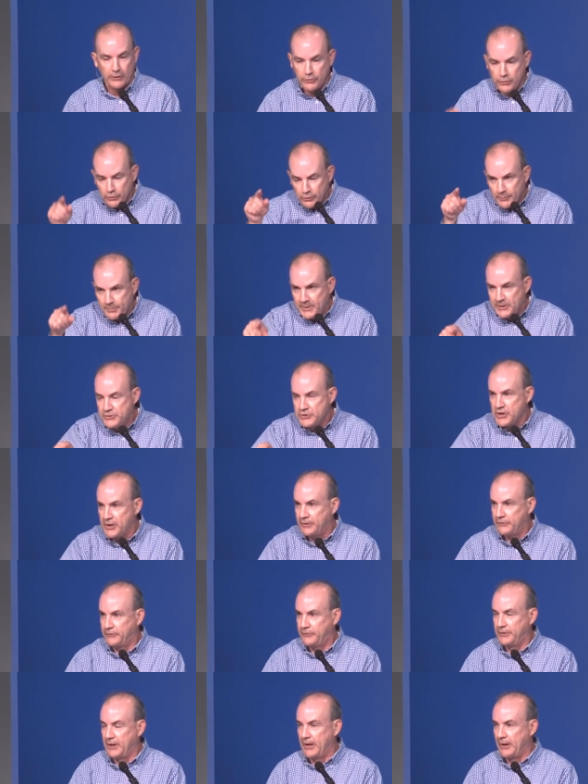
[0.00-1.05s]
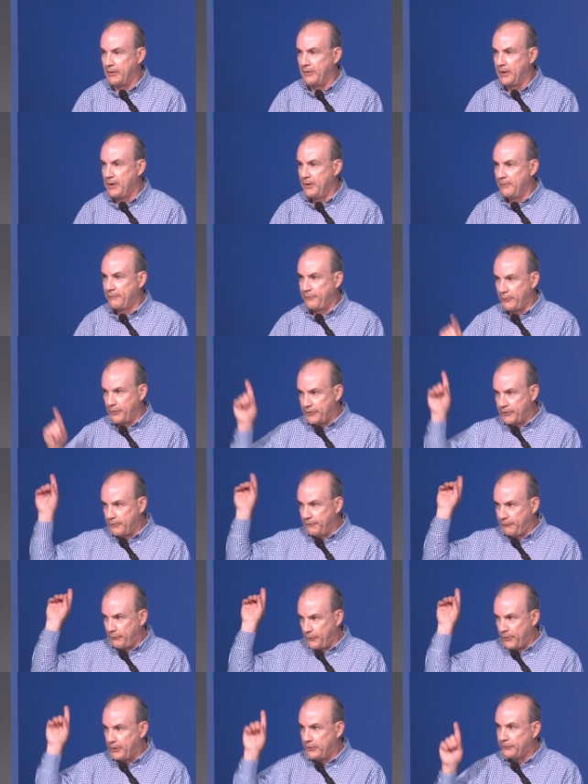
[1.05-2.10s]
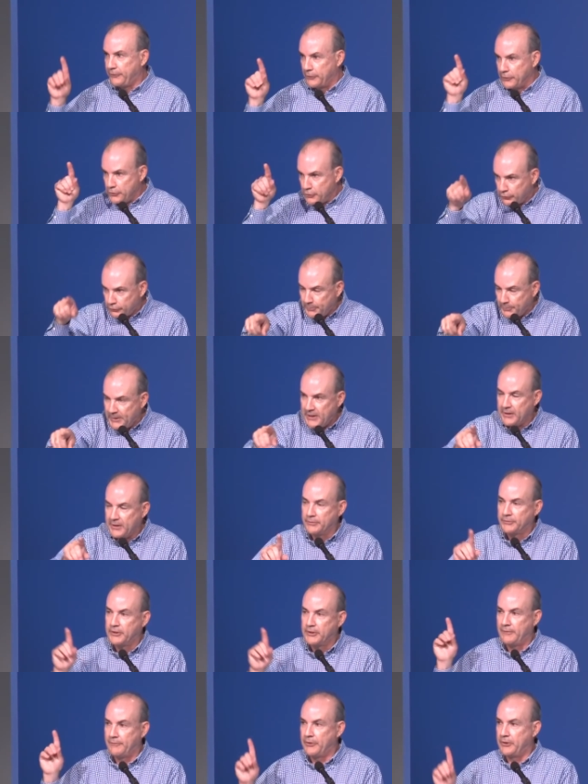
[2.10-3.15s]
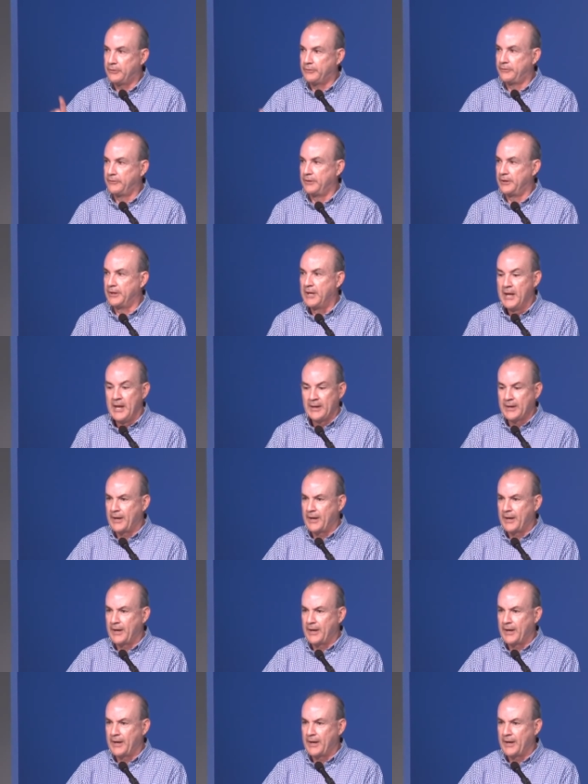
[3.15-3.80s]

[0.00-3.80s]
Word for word: You're to be judged now for, the, for their sin. You're to be guilty of their sin.